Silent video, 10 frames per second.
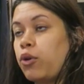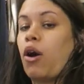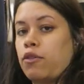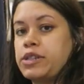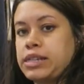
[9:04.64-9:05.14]
for an
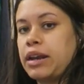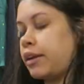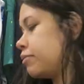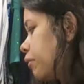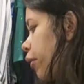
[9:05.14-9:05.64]
office
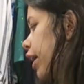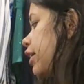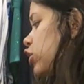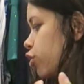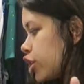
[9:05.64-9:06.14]
setting. Okay,
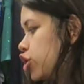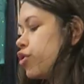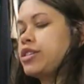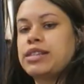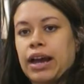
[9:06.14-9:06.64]
like dress
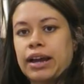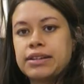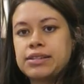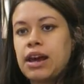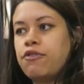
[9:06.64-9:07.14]
shirts and that
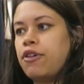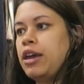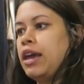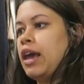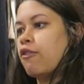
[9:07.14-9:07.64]
kind of stuff.
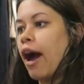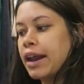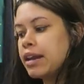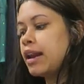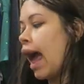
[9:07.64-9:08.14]
If
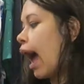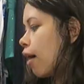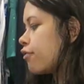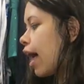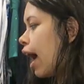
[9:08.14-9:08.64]
I didn't
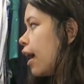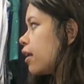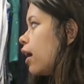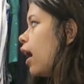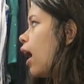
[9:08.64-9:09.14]
have that,
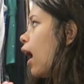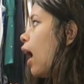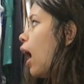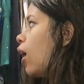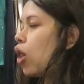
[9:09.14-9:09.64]

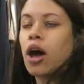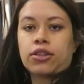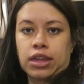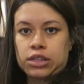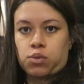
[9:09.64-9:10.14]
a lot
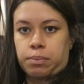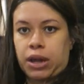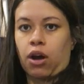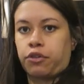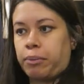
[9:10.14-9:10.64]
of things would
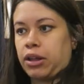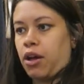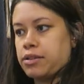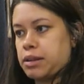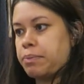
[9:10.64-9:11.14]
be gone from my
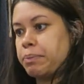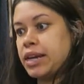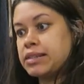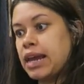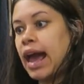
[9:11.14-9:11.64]
closet. But
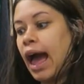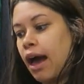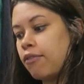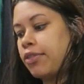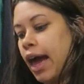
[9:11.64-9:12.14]
because I
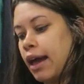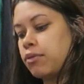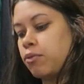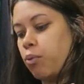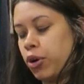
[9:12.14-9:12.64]
have that
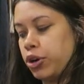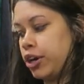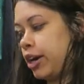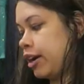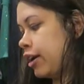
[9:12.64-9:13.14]

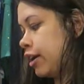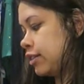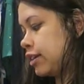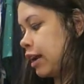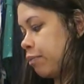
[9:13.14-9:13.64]
work
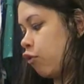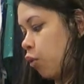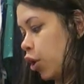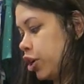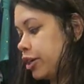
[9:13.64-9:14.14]
type of
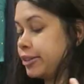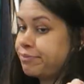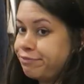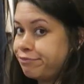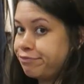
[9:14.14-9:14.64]
work,
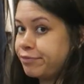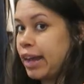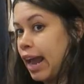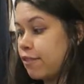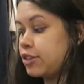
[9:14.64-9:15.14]

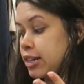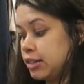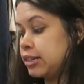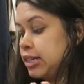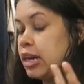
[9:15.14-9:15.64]
I have
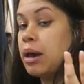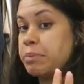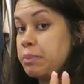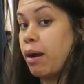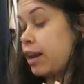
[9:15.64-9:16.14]
to
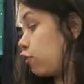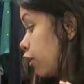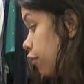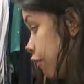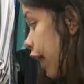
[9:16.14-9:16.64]
be mindful of